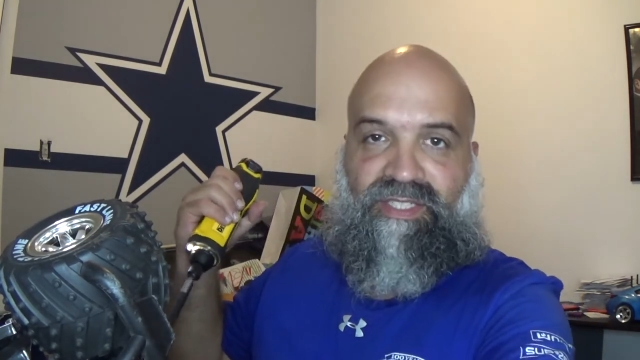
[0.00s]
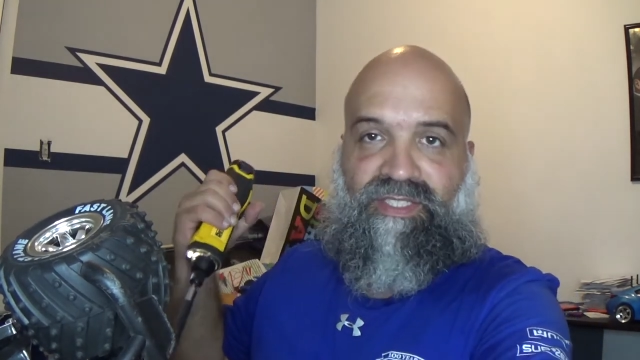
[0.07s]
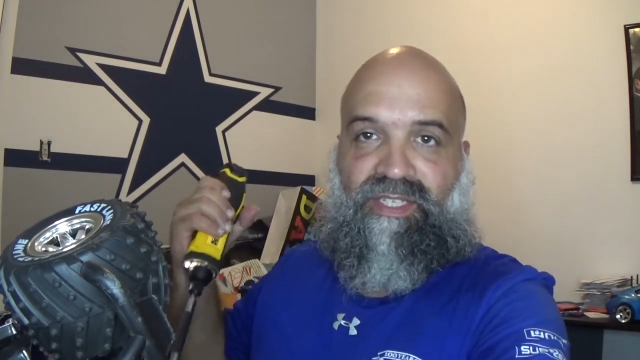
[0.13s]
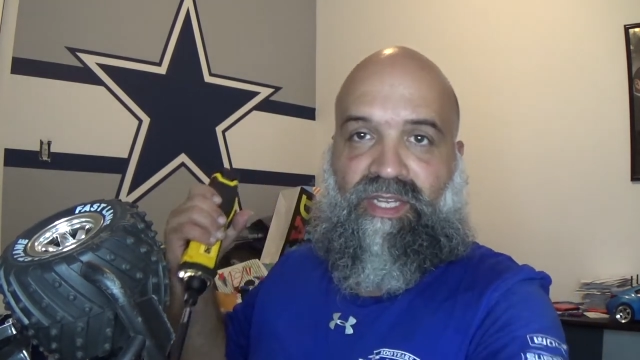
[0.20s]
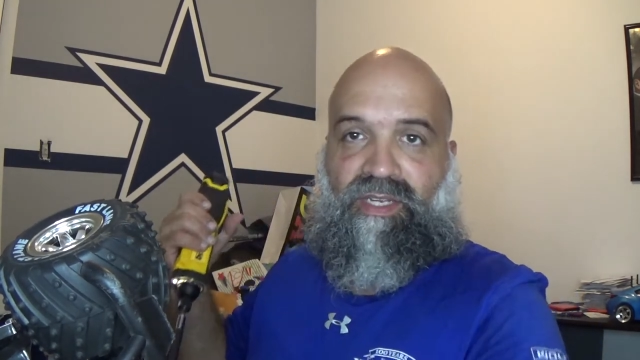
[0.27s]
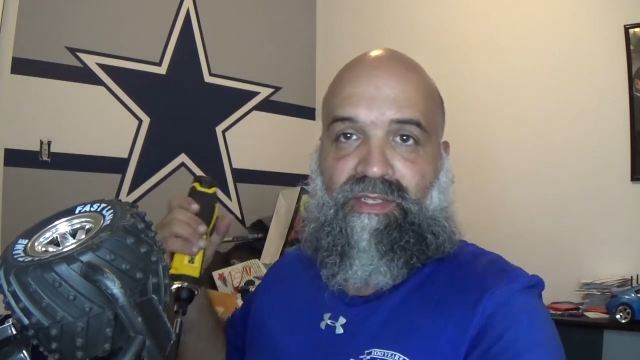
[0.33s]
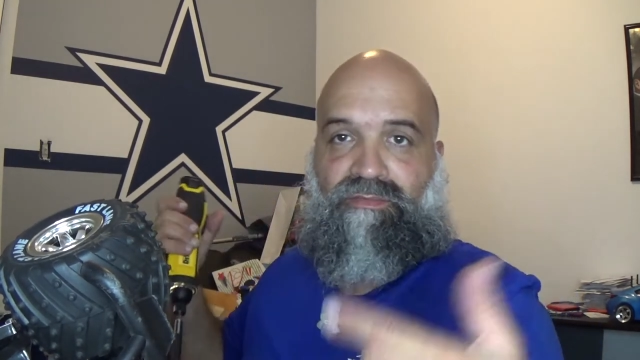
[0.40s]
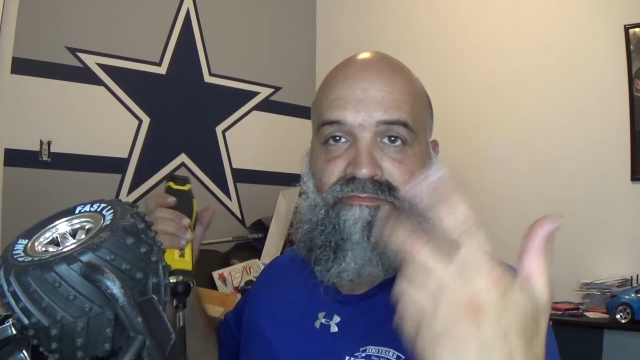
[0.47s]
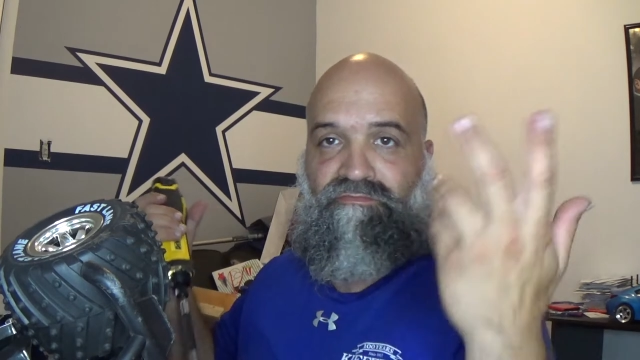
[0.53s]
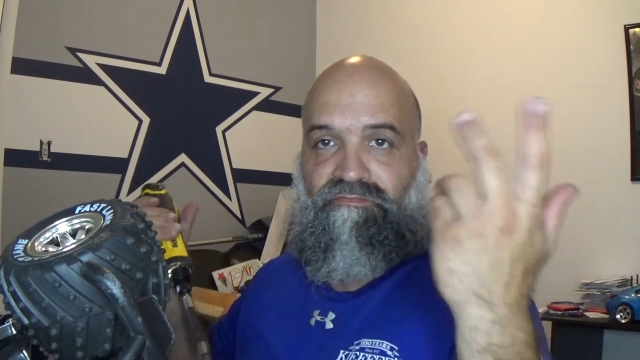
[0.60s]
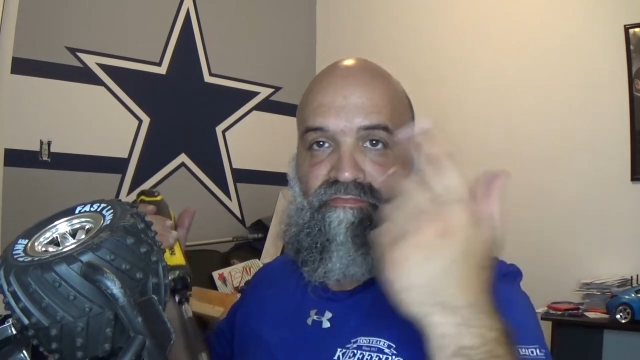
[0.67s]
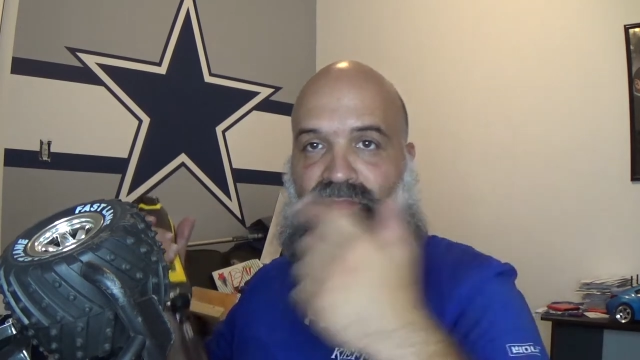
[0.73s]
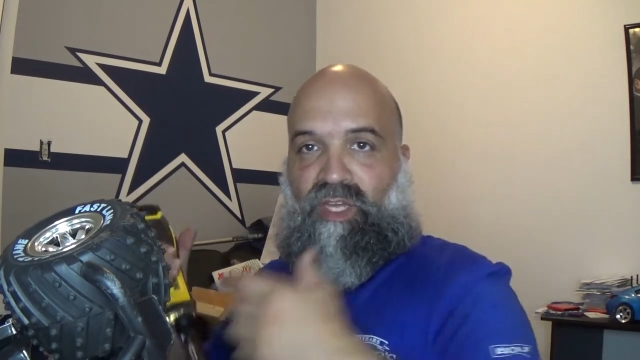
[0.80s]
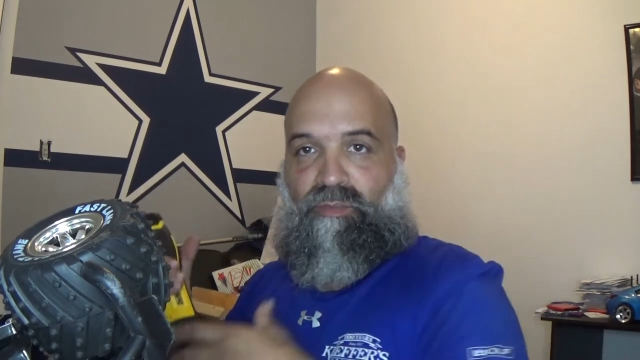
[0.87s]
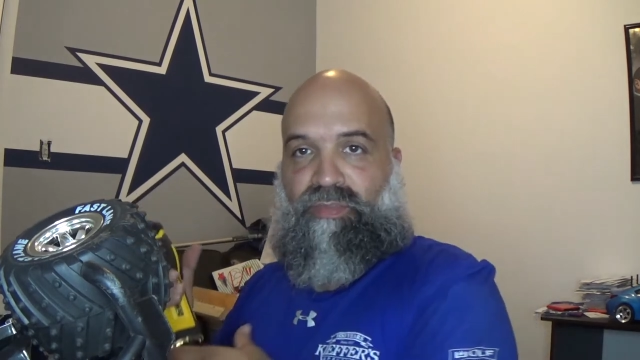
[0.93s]
sell it,
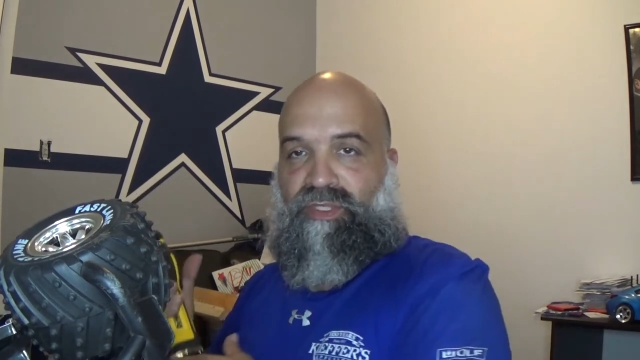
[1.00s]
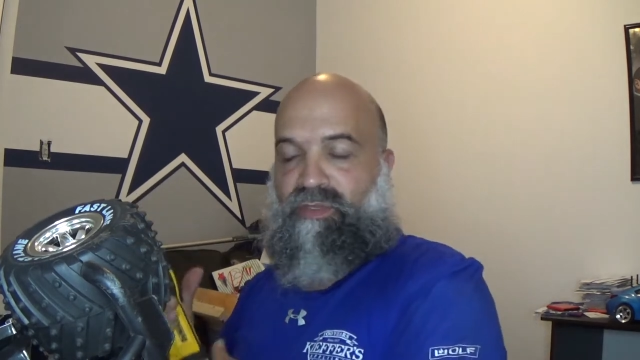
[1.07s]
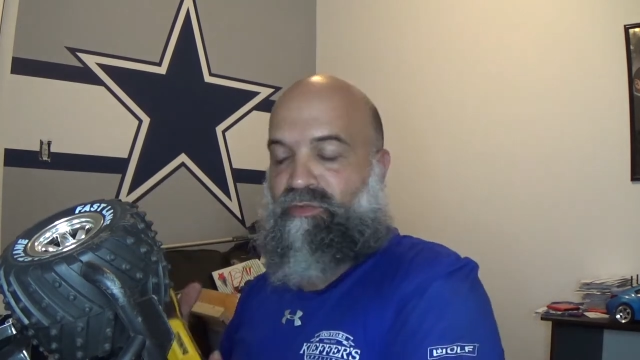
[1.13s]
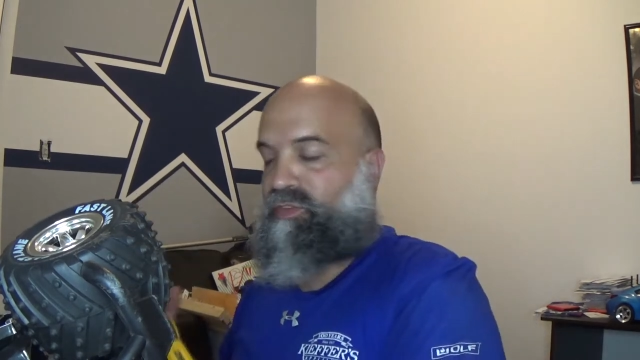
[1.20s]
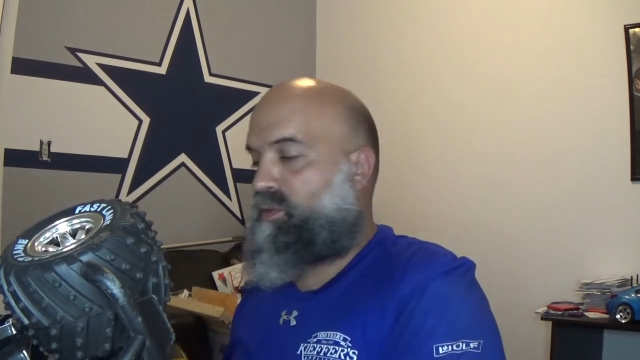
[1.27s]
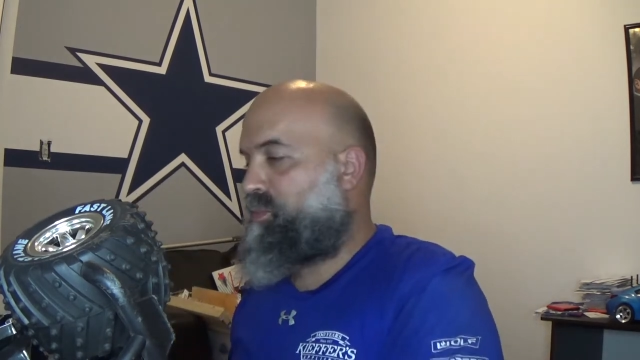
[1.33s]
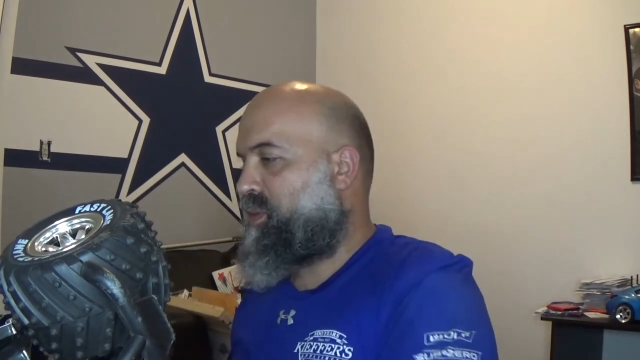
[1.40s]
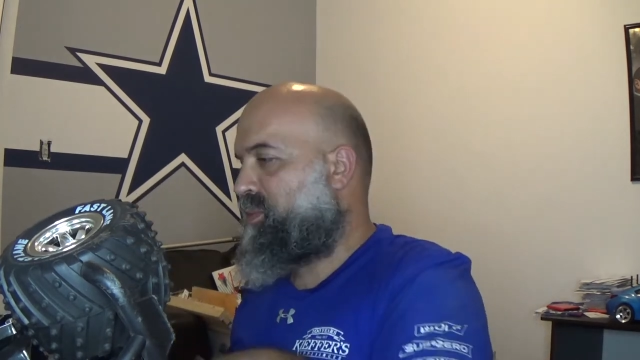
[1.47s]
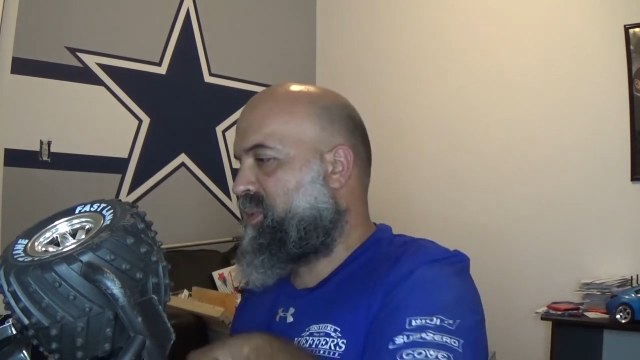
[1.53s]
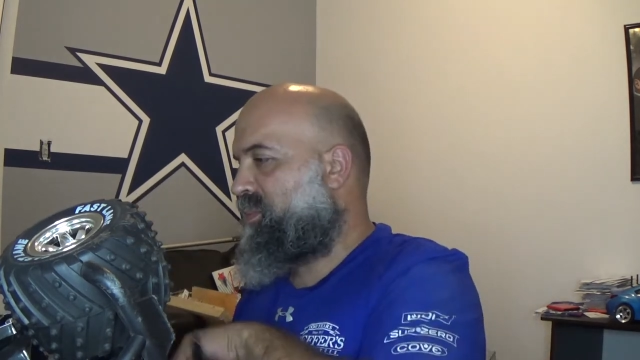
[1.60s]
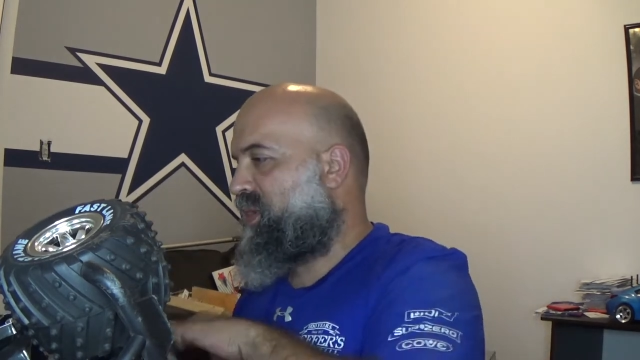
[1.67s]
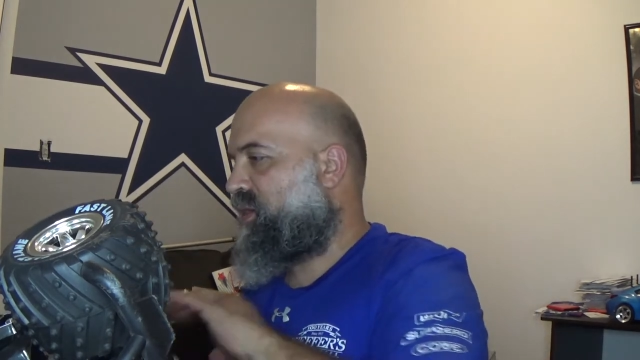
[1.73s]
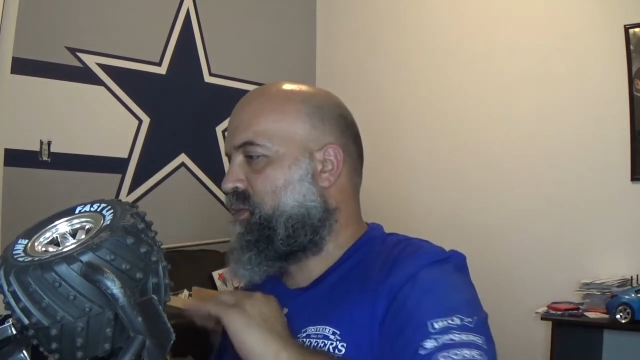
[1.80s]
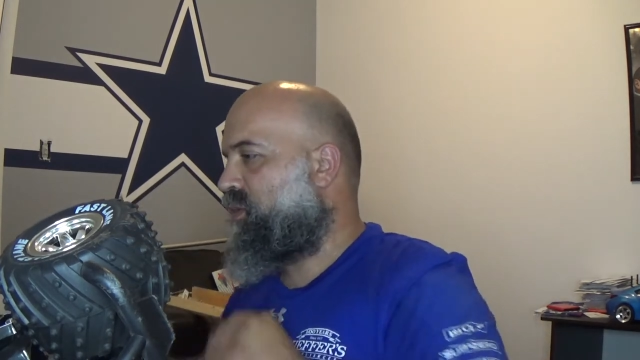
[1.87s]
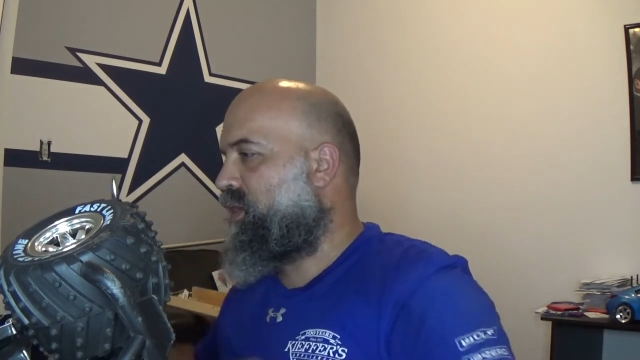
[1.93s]
I'll put the front bumper
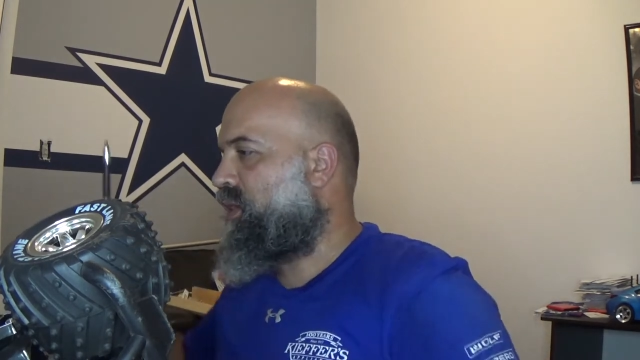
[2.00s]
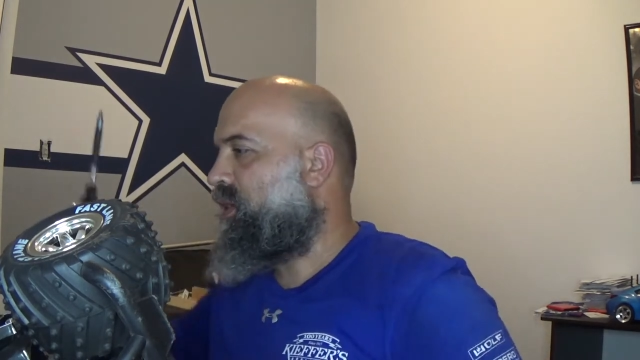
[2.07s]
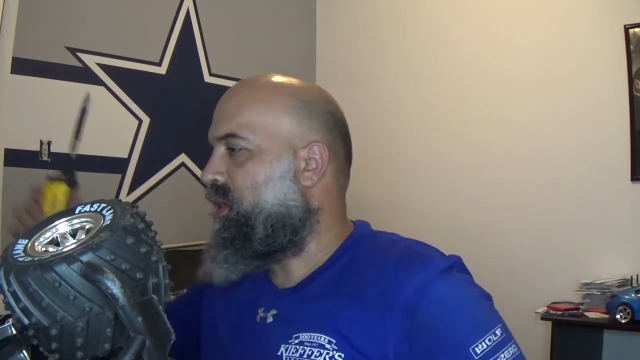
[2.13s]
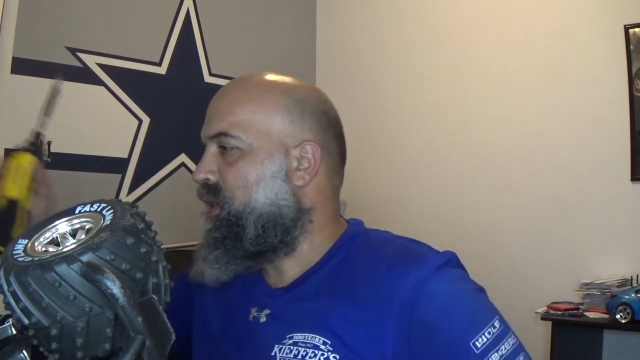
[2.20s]
back on.